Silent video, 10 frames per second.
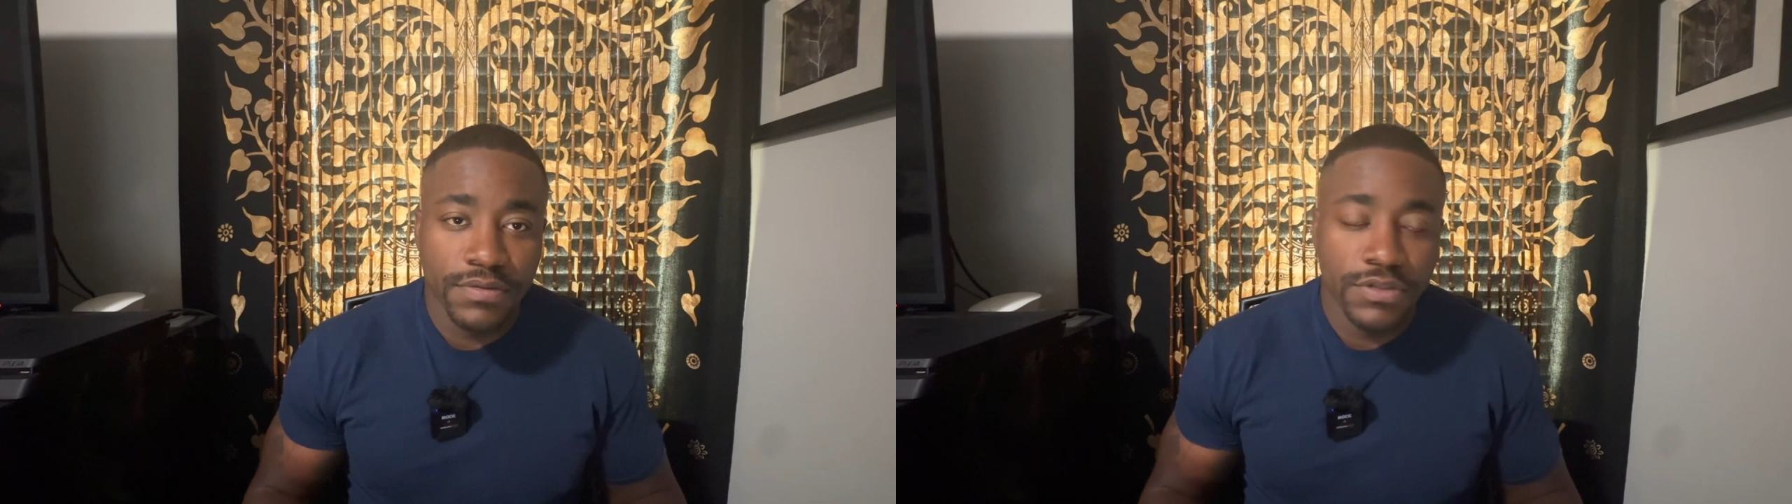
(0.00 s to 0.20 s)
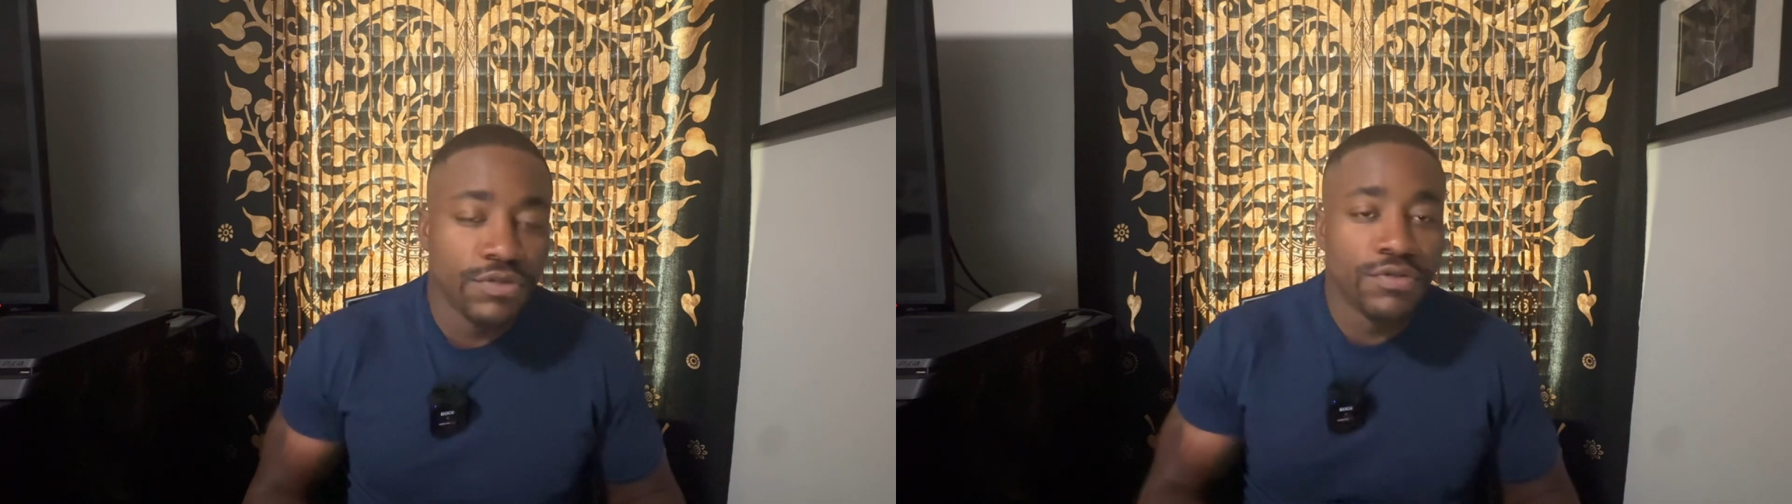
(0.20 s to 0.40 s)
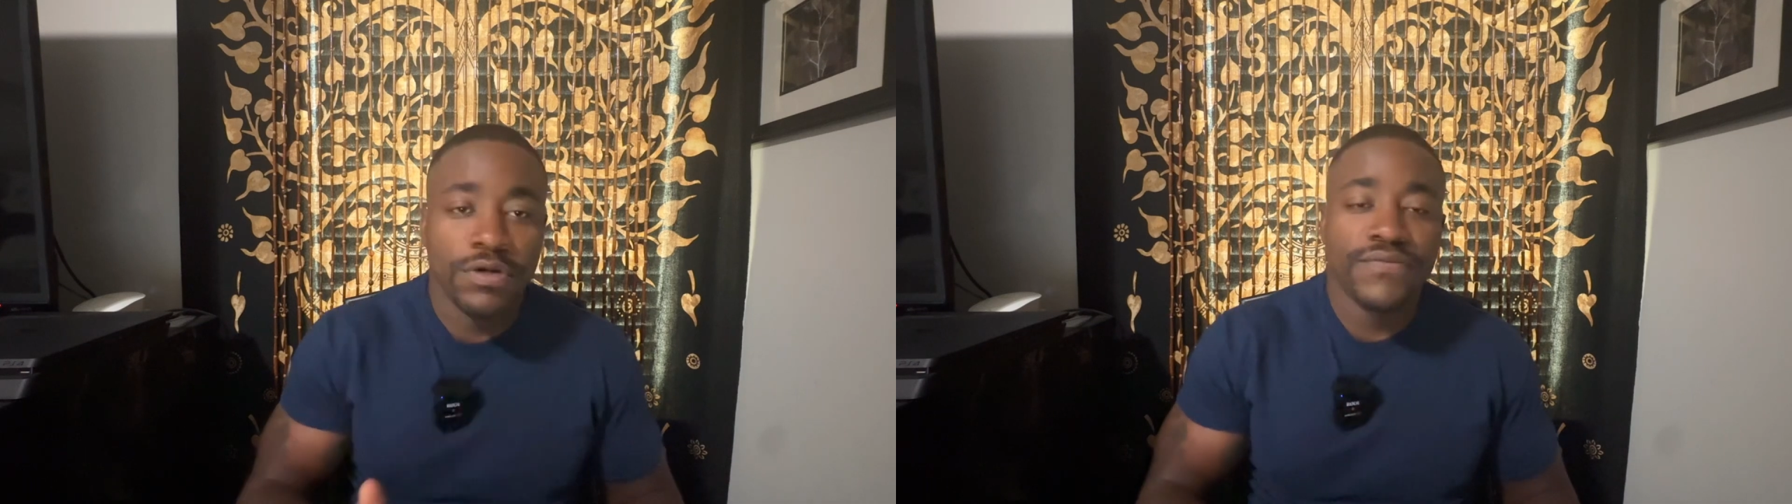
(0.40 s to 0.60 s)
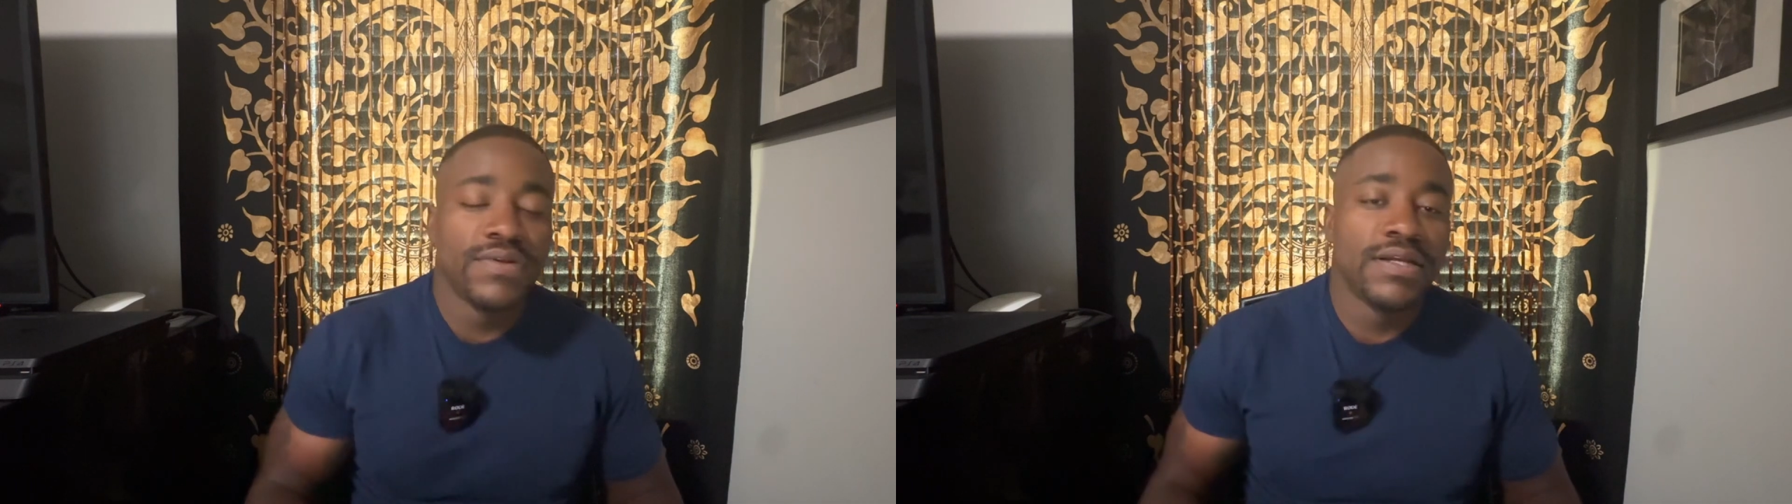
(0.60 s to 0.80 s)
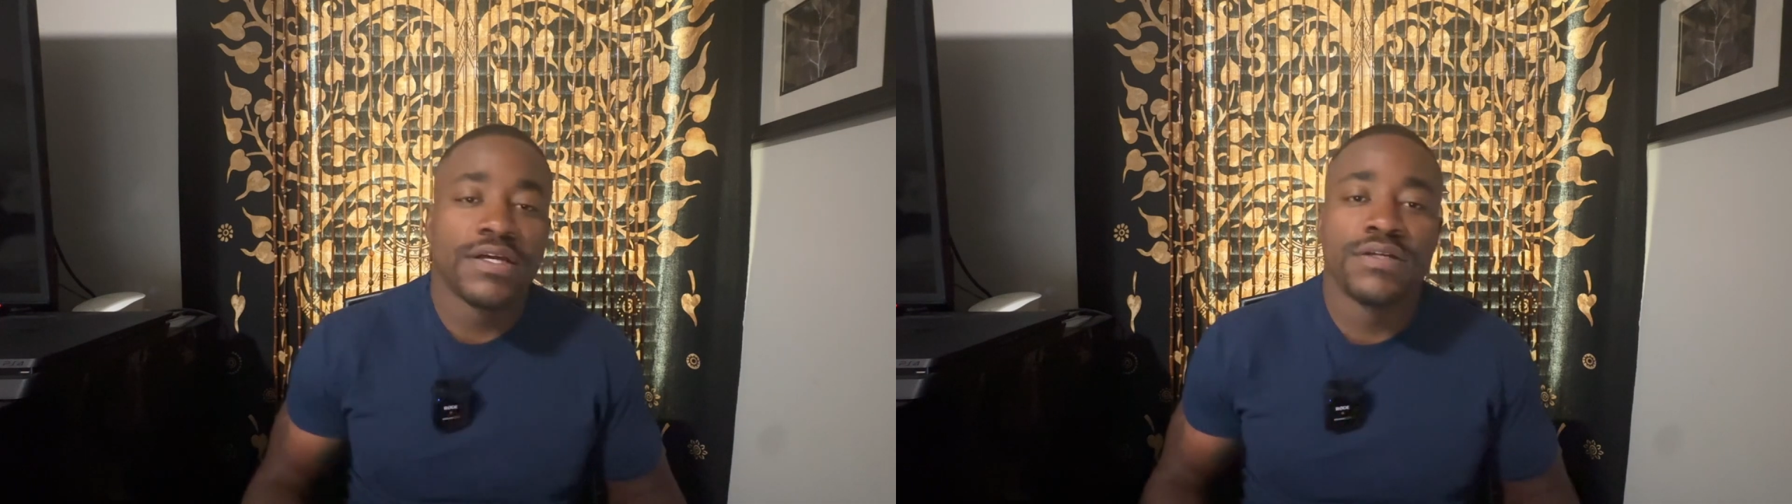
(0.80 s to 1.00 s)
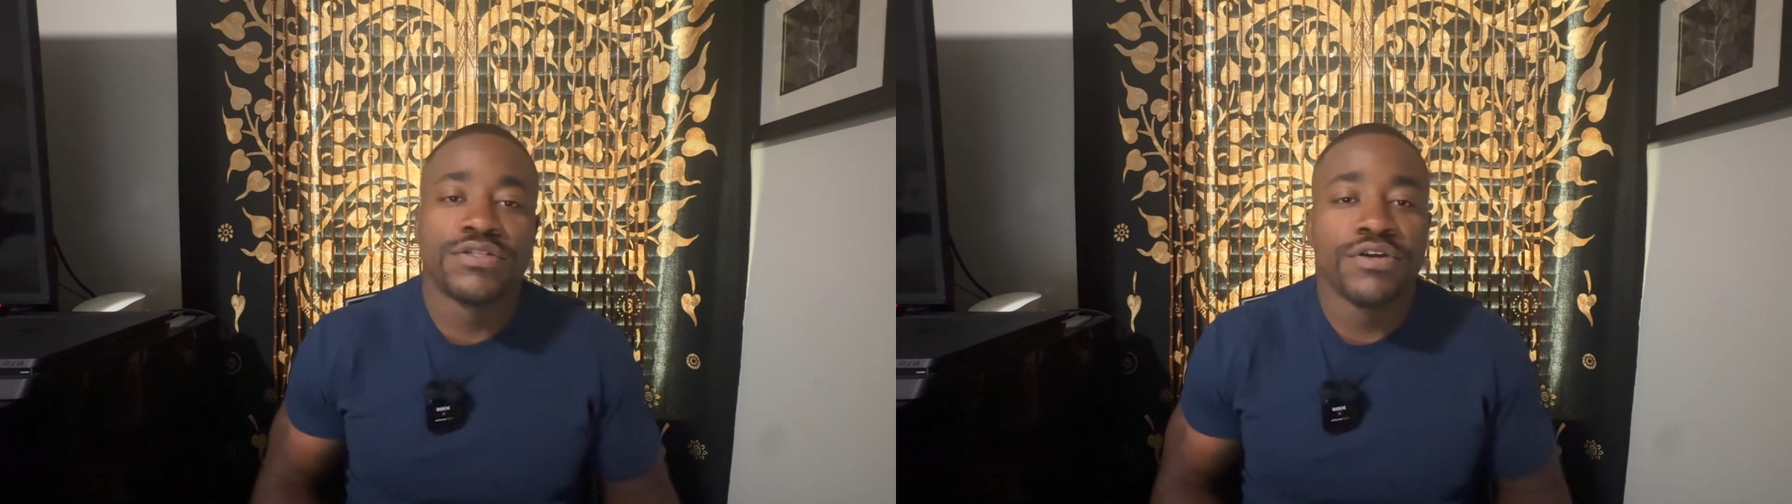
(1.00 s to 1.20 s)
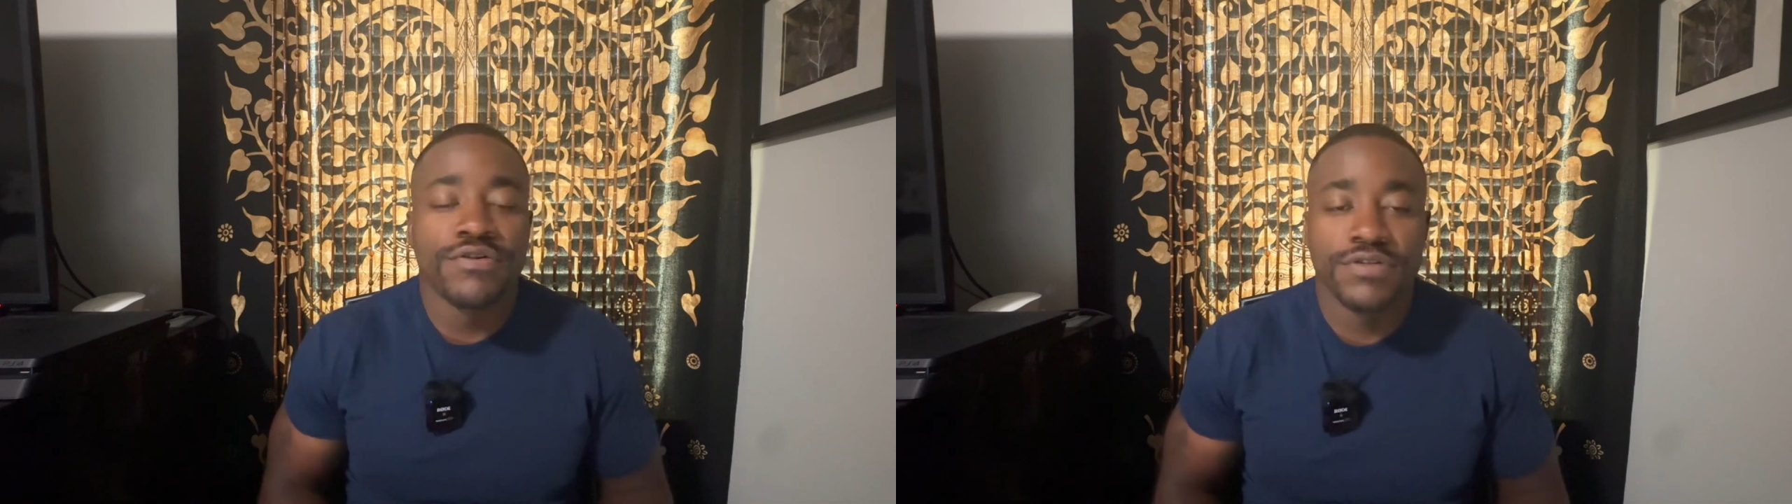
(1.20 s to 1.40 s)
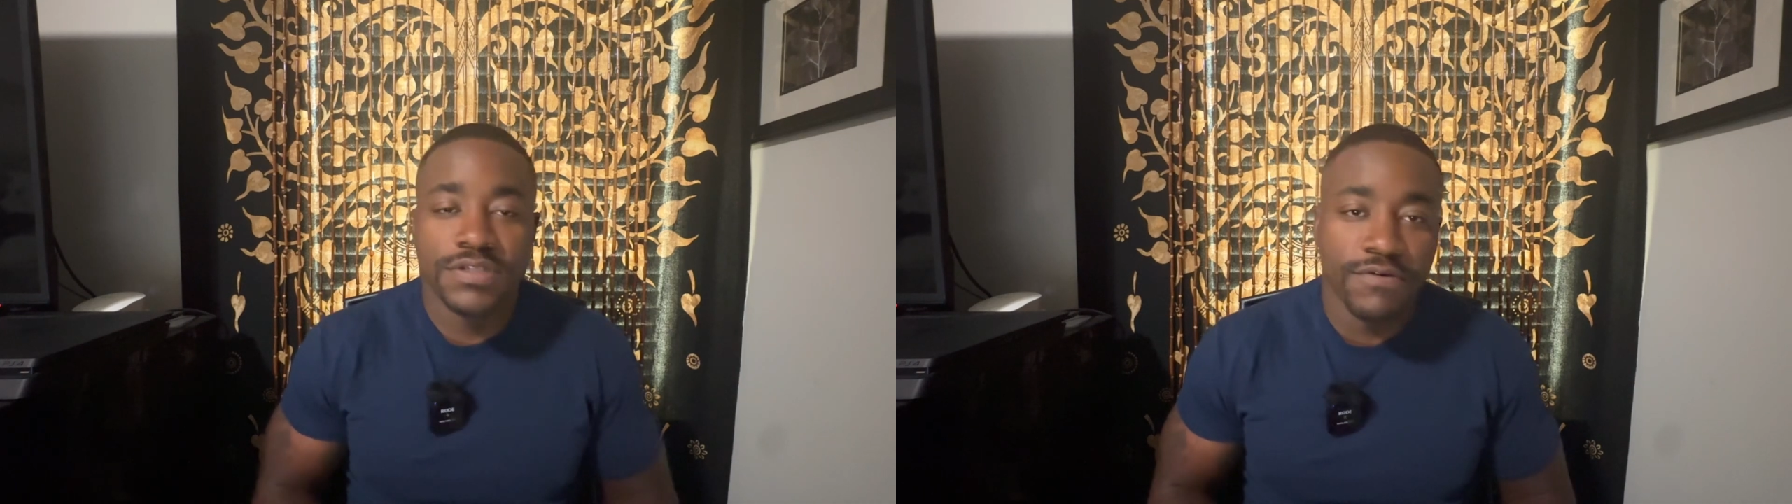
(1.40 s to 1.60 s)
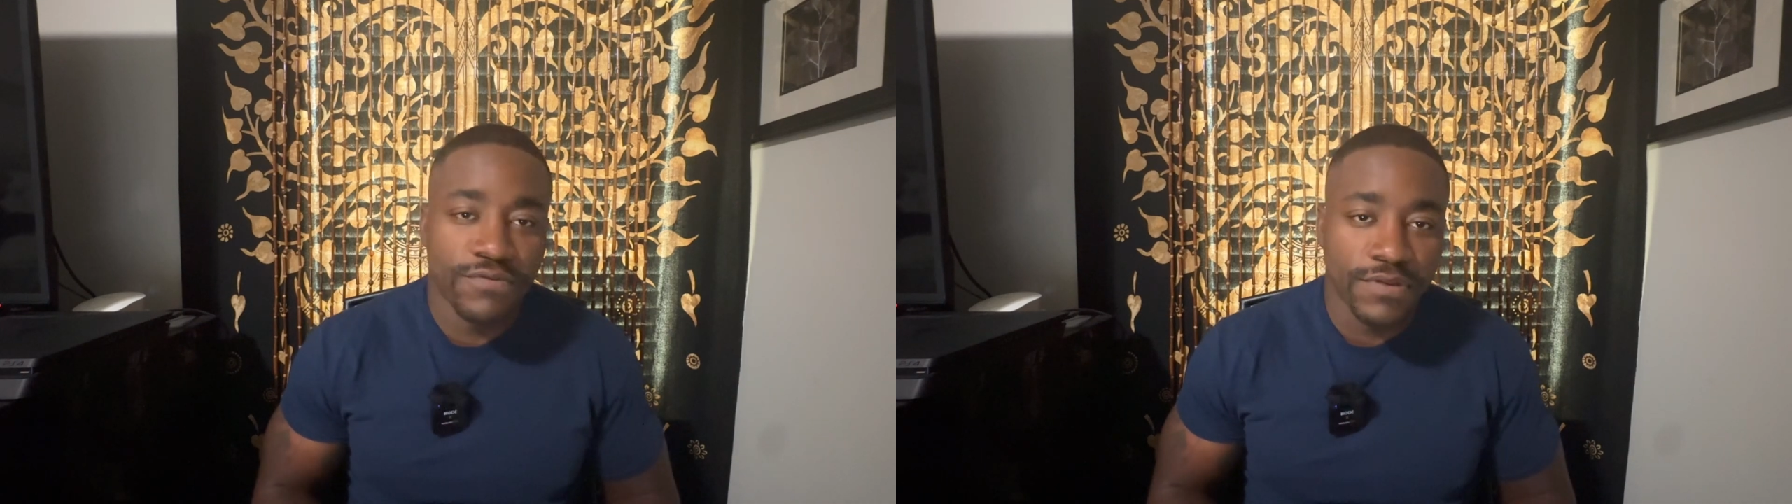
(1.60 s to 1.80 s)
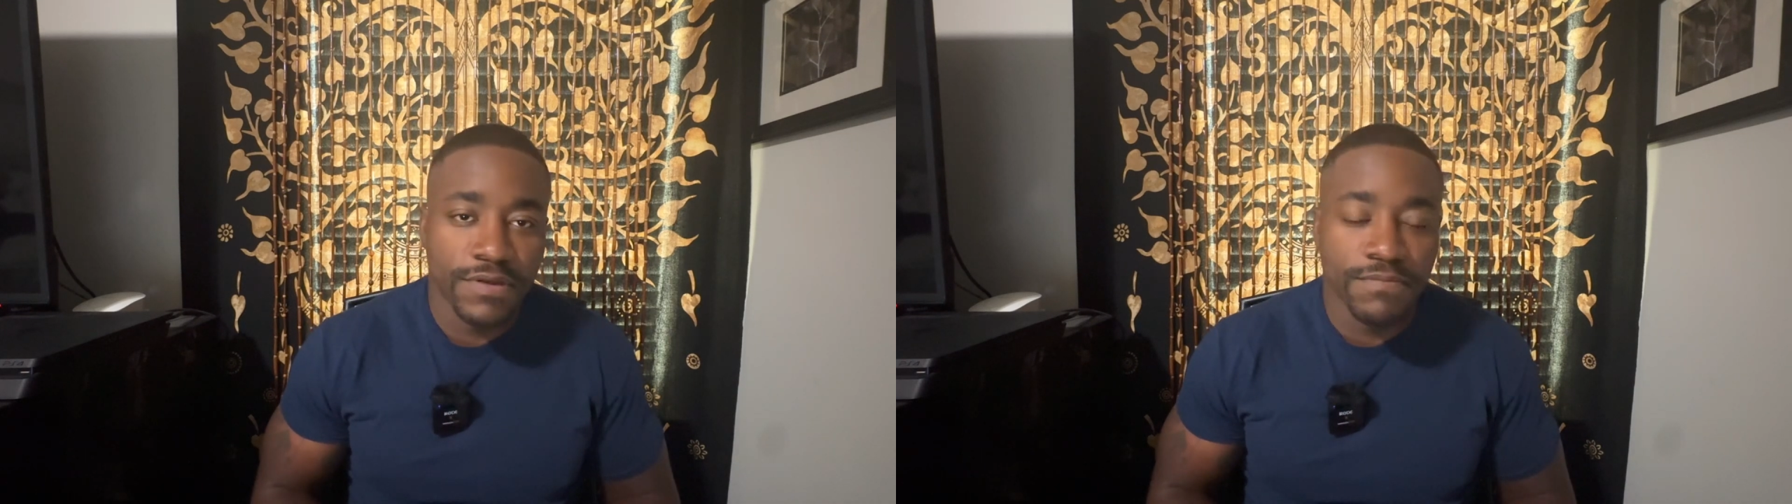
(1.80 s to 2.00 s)
you don't even need to concern yourself
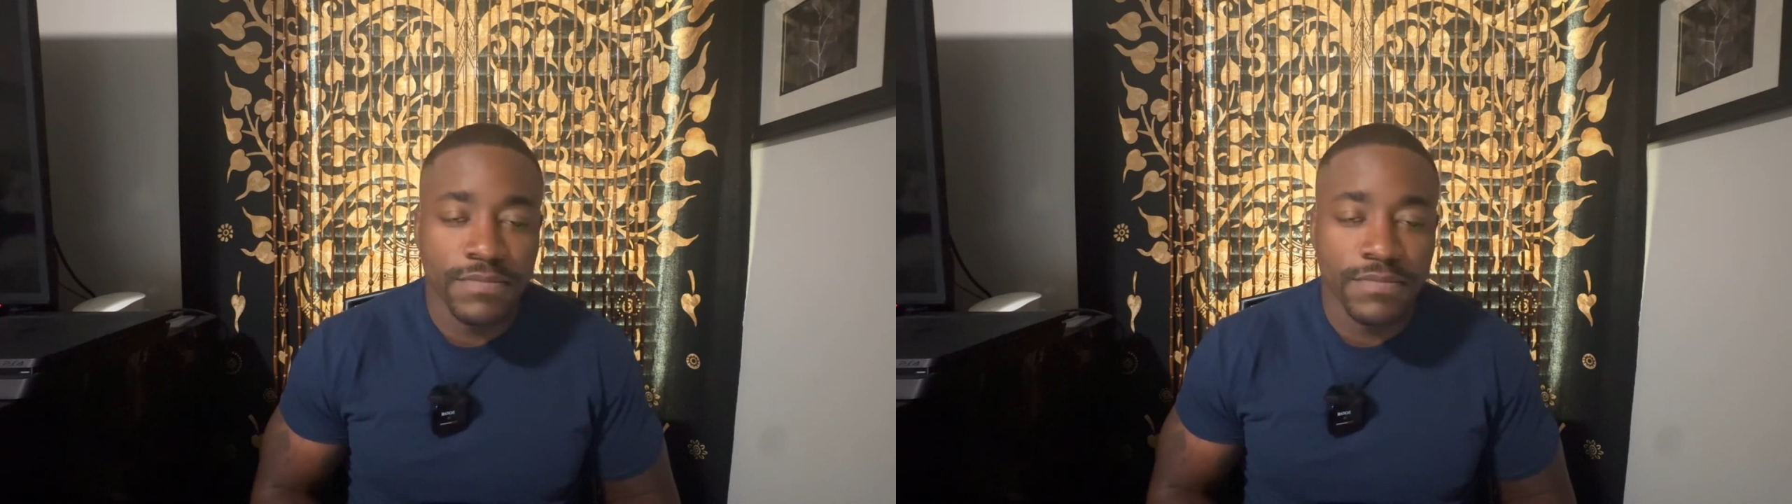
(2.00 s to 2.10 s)
with them.